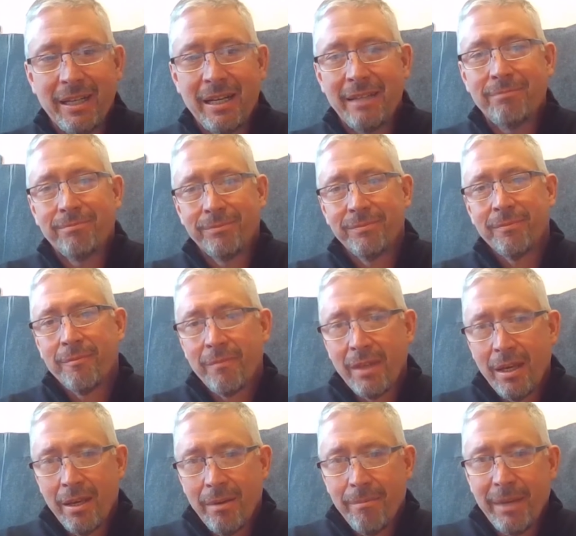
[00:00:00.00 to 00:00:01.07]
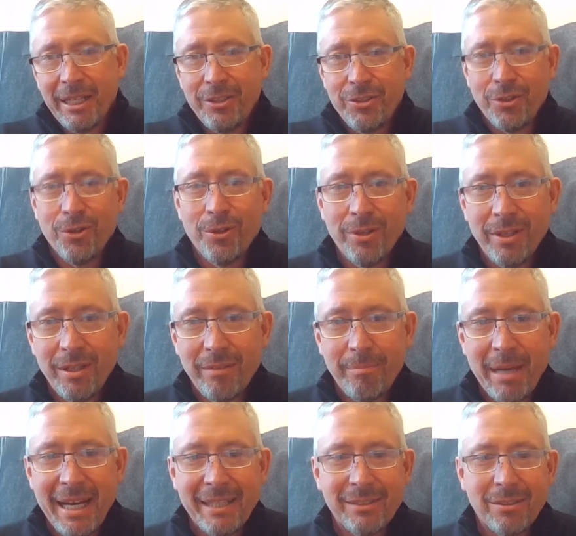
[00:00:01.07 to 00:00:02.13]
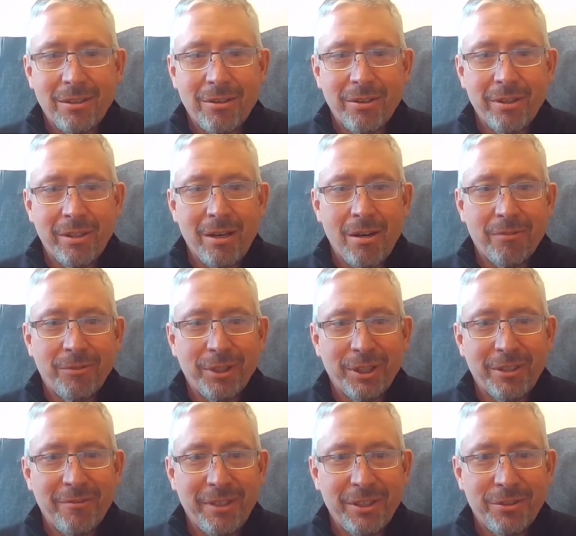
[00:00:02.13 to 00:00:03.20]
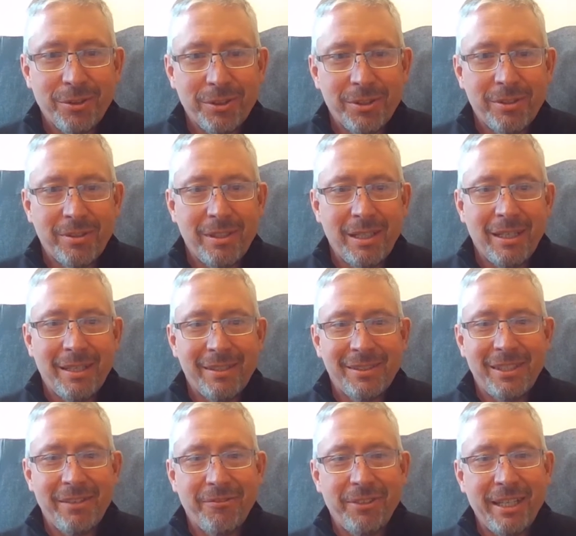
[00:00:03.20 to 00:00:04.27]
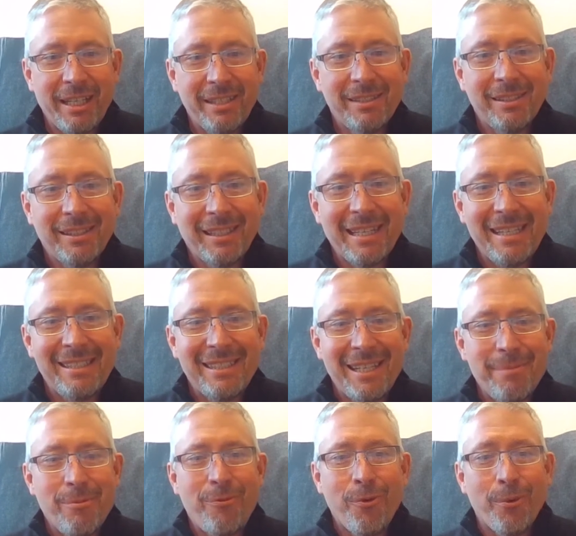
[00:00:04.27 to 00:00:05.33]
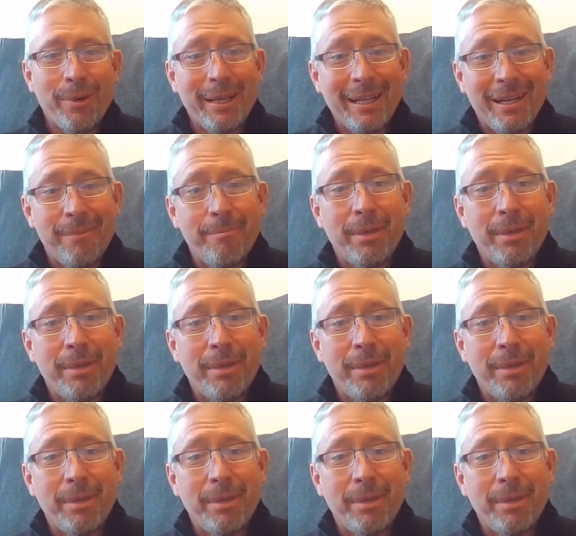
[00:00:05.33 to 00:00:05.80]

I made sure that it passed all the conflict of interest sniff tests at K-State before we did it.